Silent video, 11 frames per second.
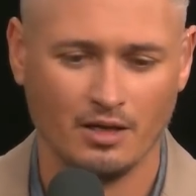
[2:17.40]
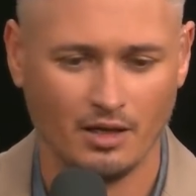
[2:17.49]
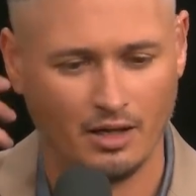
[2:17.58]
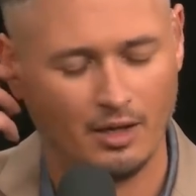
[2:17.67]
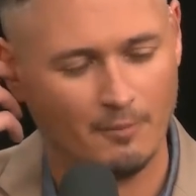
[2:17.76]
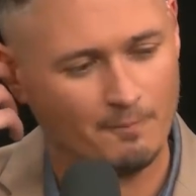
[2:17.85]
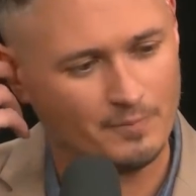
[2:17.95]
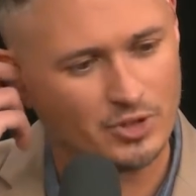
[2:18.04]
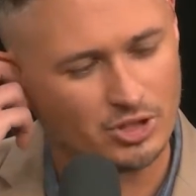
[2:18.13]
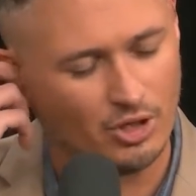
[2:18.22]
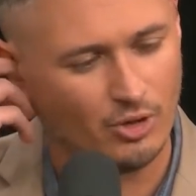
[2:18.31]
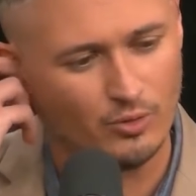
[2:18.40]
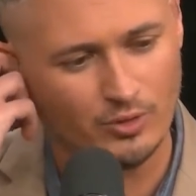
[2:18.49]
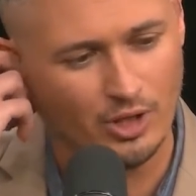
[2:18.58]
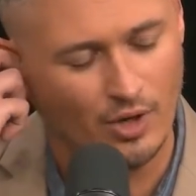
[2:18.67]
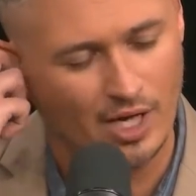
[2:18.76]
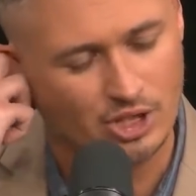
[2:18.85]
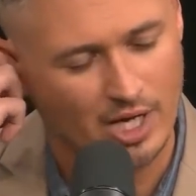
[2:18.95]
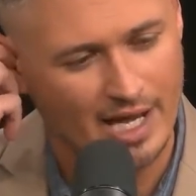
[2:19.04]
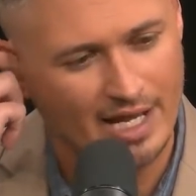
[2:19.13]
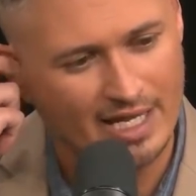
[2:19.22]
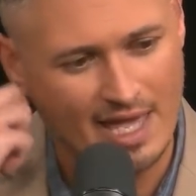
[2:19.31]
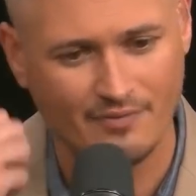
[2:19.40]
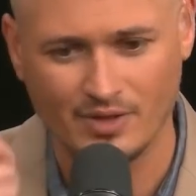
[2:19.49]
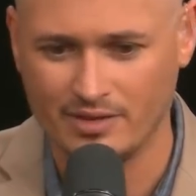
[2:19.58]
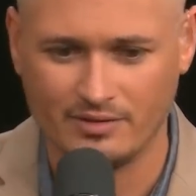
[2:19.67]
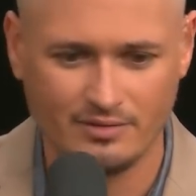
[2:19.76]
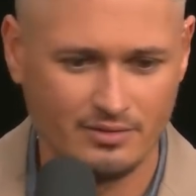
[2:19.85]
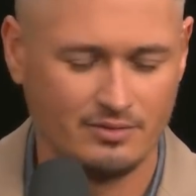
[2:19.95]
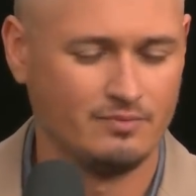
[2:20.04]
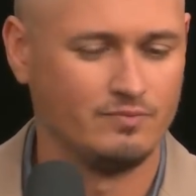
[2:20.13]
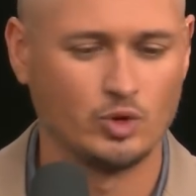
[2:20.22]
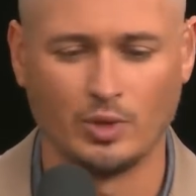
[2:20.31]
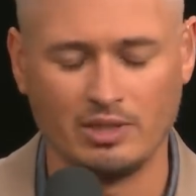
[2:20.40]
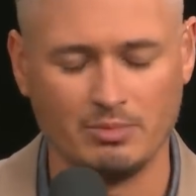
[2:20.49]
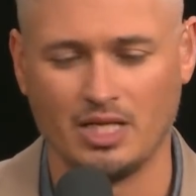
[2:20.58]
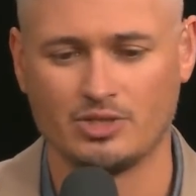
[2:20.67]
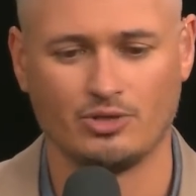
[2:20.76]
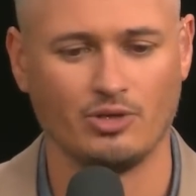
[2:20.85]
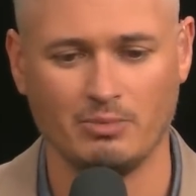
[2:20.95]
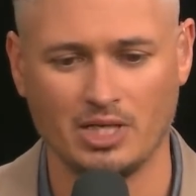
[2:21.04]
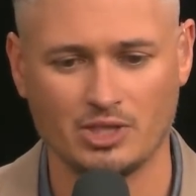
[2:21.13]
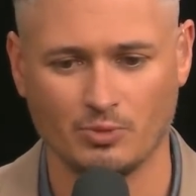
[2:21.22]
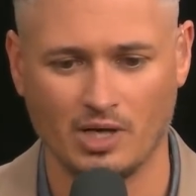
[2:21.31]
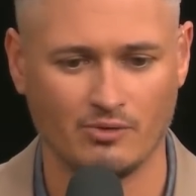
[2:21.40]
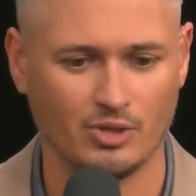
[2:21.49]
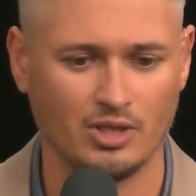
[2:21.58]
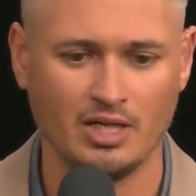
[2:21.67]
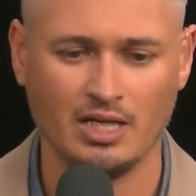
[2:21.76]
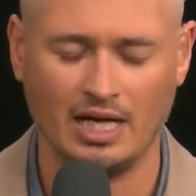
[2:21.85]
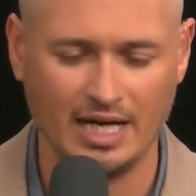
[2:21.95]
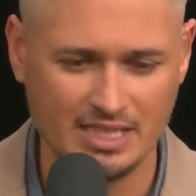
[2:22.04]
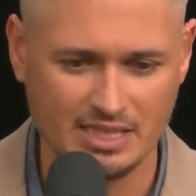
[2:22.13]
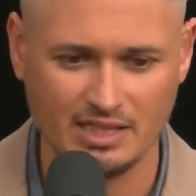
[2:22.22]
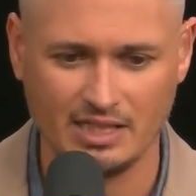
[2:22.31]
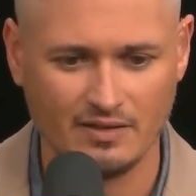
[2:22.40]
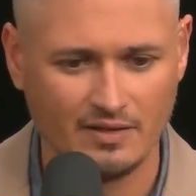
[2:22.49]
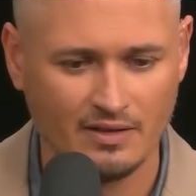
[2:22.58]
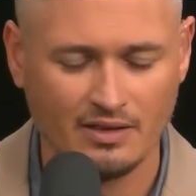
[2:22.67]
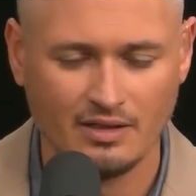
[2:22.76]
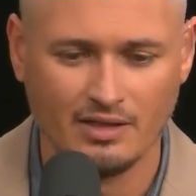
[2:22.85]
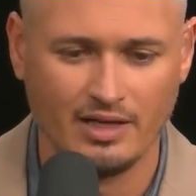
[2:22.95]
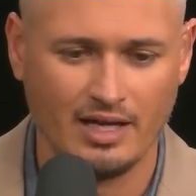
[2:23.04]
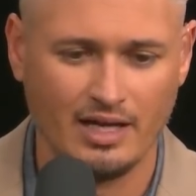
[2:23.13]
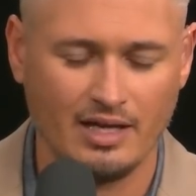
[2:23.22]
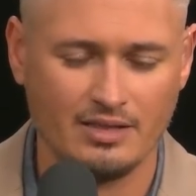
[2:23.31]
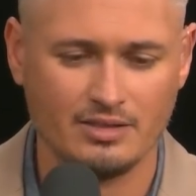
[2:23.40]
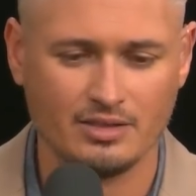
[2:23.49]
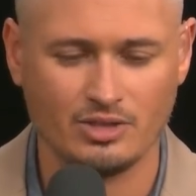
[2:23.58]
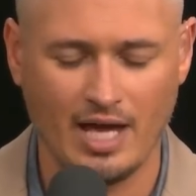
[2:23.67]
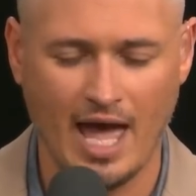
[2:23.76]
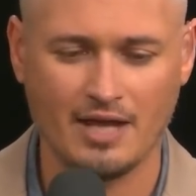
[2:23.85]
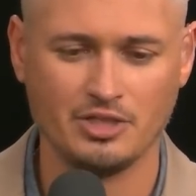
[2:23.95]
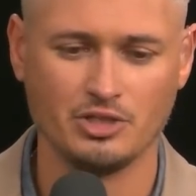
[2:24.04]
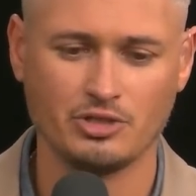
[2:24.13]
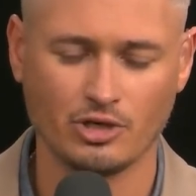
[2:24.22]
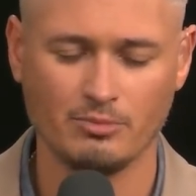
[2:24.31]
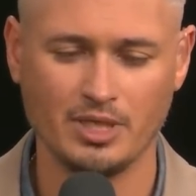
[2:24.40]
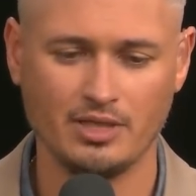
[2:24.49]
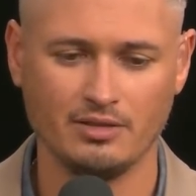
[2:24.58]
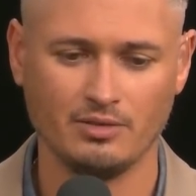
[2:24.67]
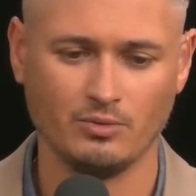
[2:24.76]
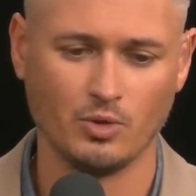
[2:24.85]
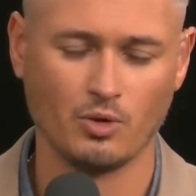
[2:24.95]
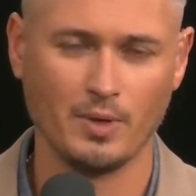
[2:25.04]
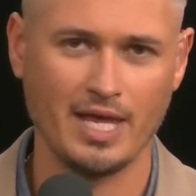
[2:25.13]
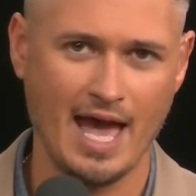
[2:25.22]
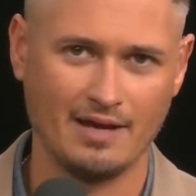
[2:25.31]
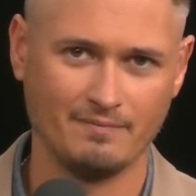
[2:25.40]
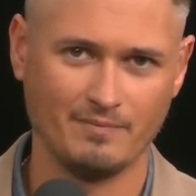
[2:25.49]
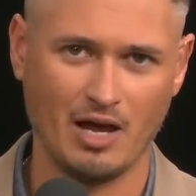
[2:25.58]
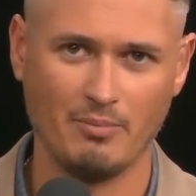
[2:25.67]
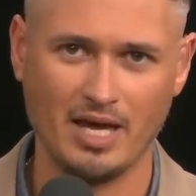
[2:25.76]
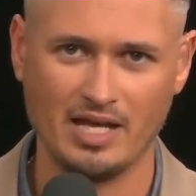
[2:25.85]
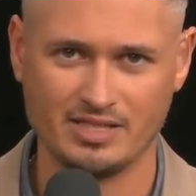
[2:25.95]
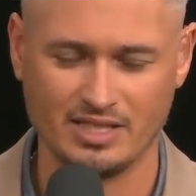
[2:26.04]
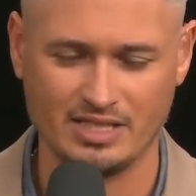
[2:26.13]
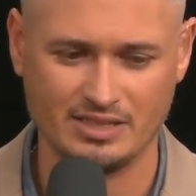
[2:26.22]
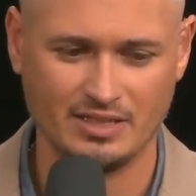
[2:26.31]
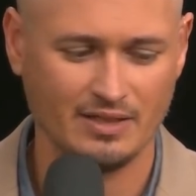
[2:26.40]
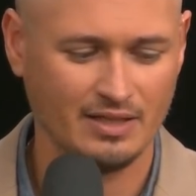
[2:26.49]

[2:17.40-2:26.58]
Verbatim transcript: Um, so you know, I tried. I gave it 20 minutes, 30 minutes, whatever. Iced it, and had to determine where are we at. How bad is this?